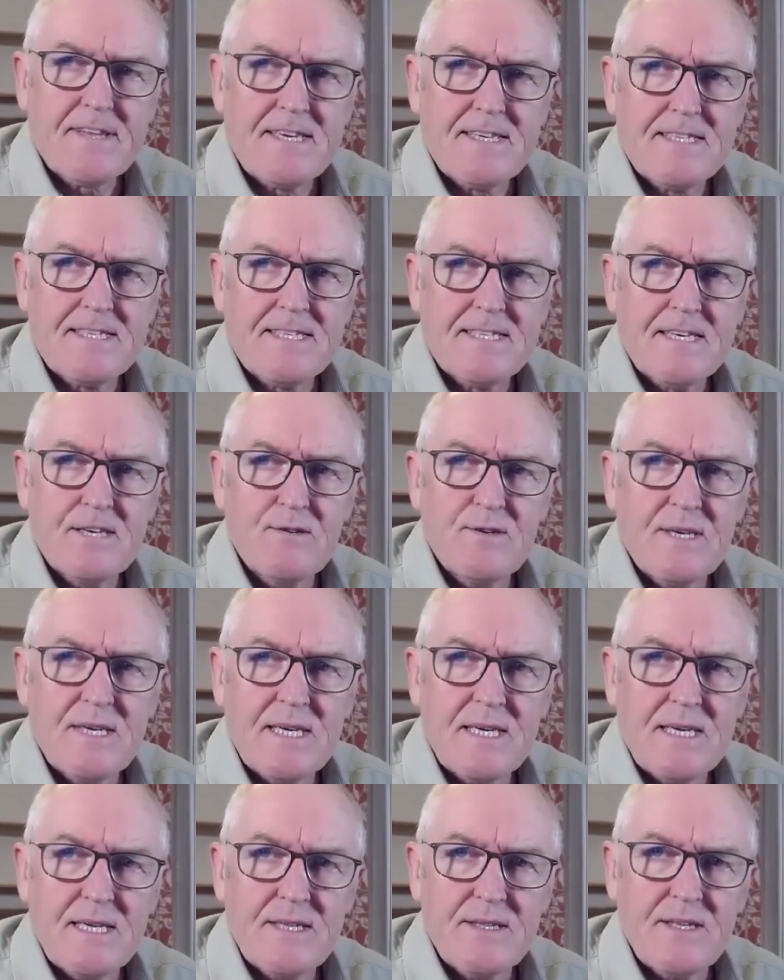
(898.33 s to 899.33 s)
So
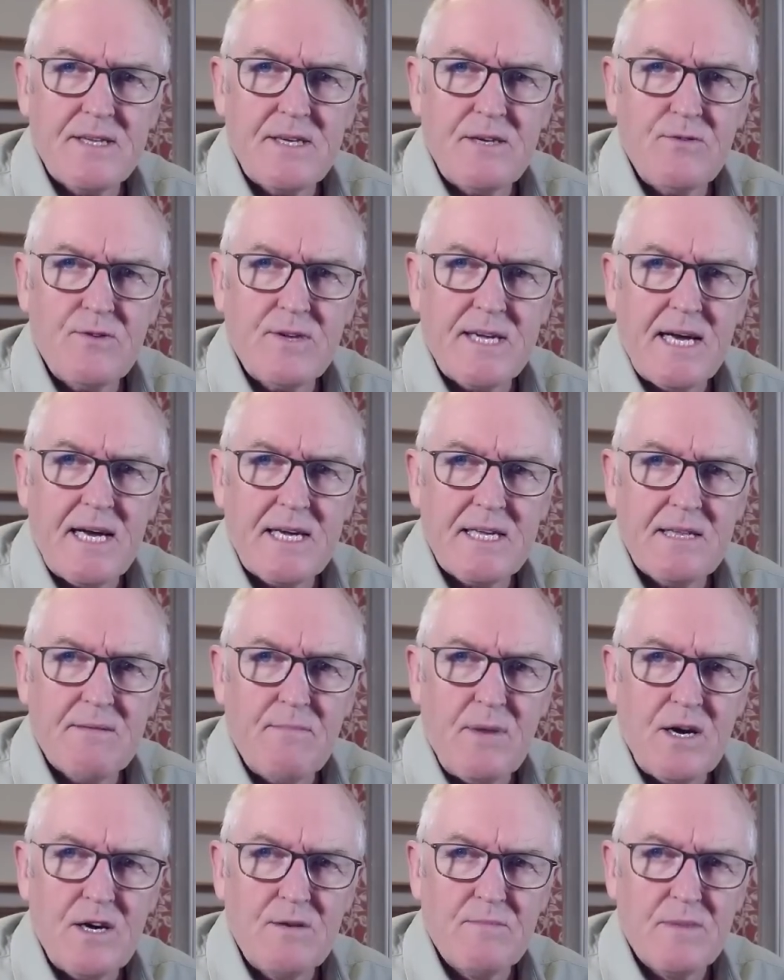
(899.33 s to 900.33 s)
the UK at the
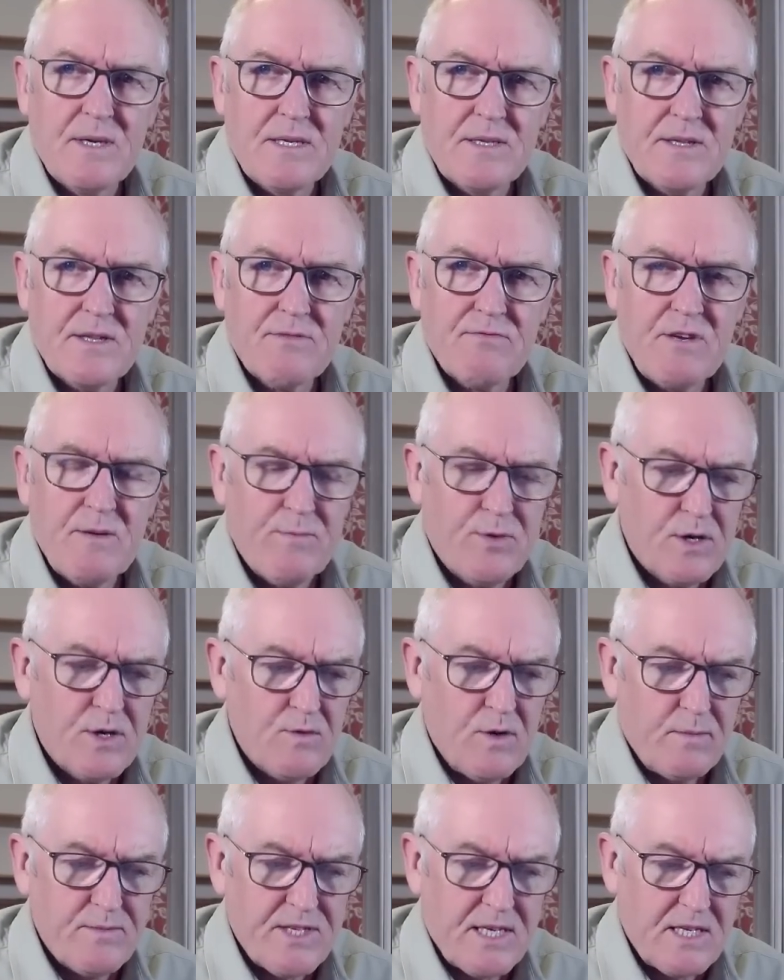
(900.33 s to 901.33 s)
moment,
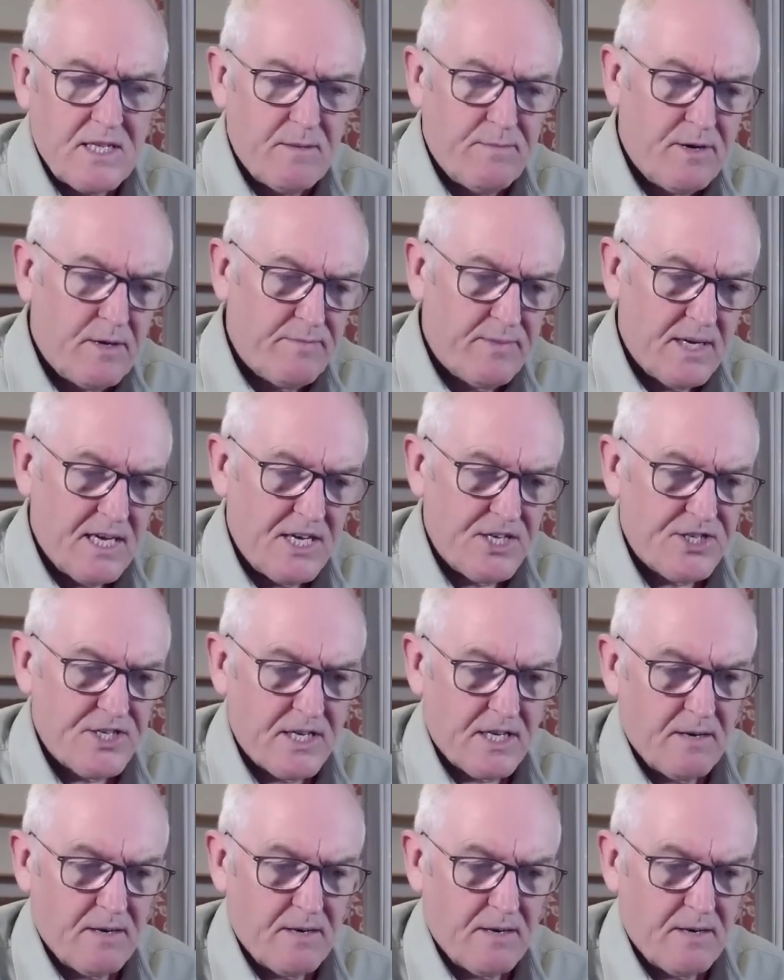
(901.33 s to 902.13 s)
3.1% of the population are